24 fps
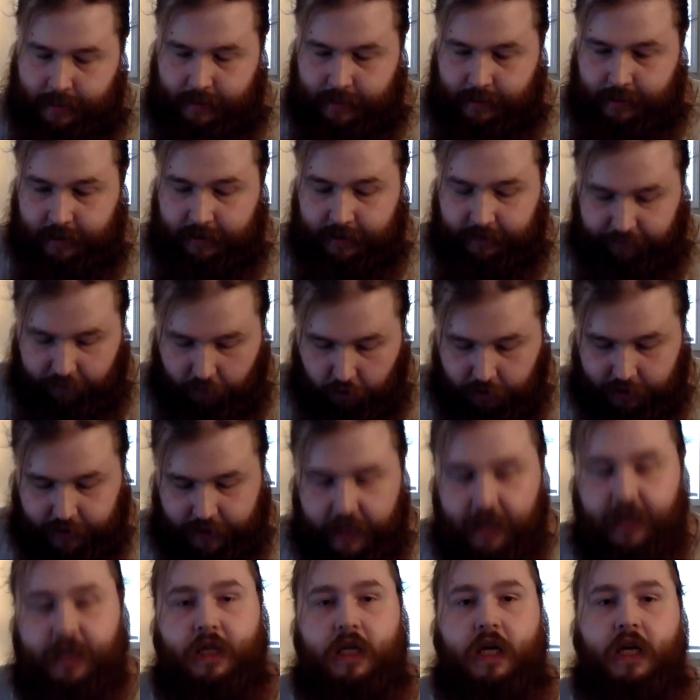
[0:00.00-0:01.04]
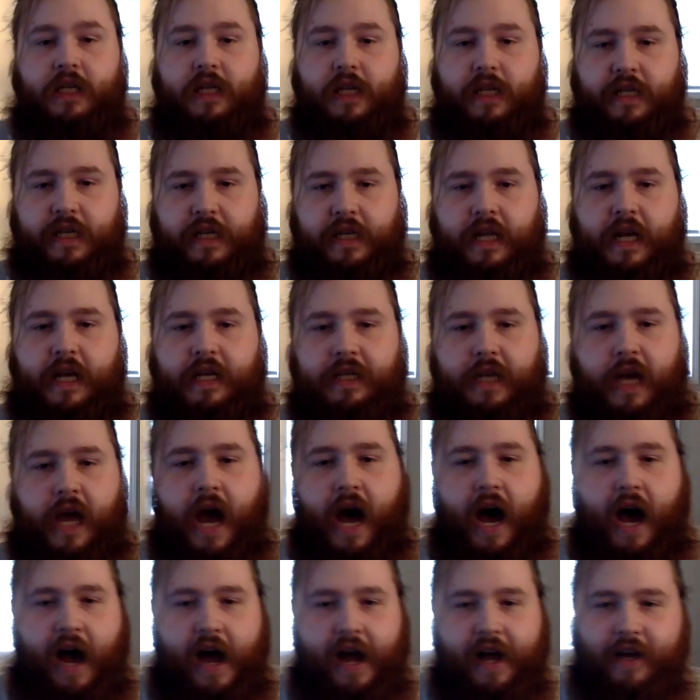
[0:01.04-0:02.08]
Because of course it is, because it's an
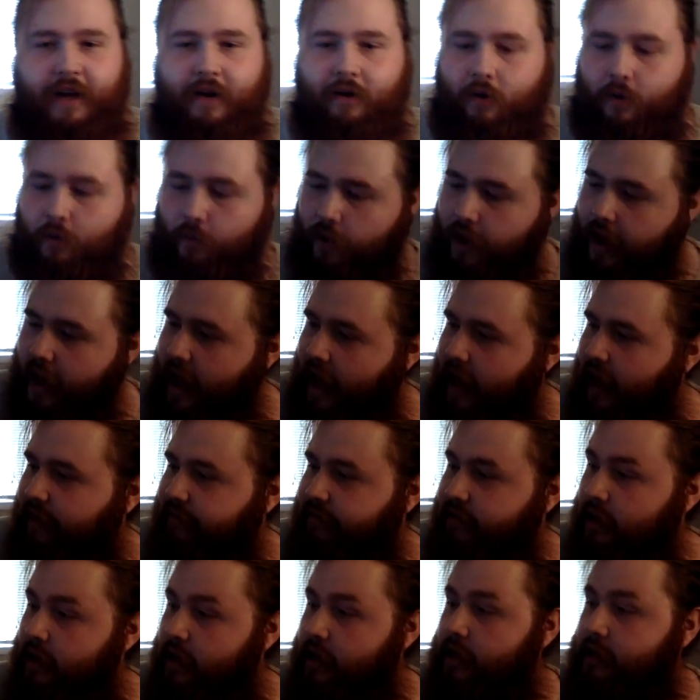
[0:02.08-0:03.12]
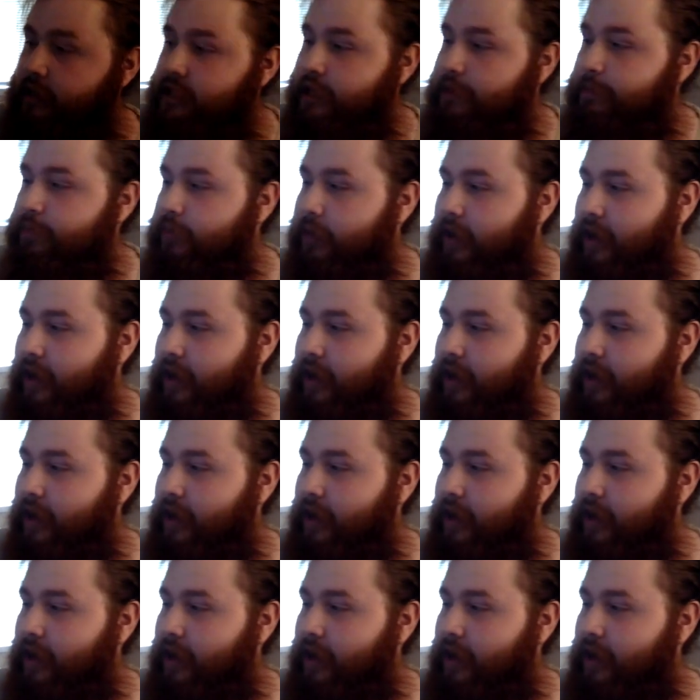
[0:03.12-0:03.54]
isekai. We have, she